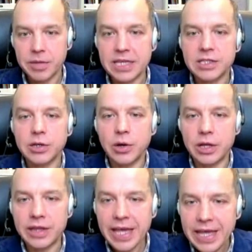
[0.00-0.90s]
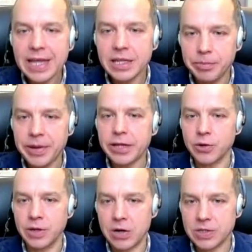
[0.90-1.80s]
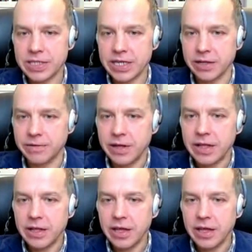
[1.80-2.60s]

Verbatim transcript: because they can depend on ourselves.